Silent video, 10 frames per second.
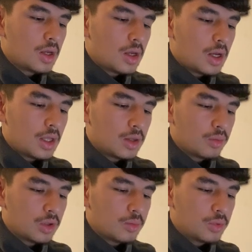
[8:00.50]
And then
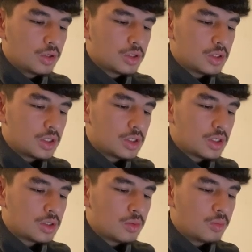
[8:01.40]
with a bullish
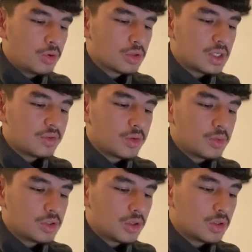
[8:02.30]
decision, bulls have the
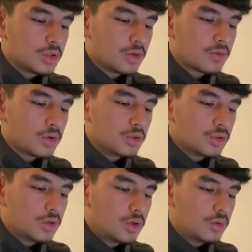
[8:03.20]
majority of
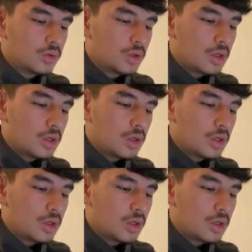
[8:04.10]
control.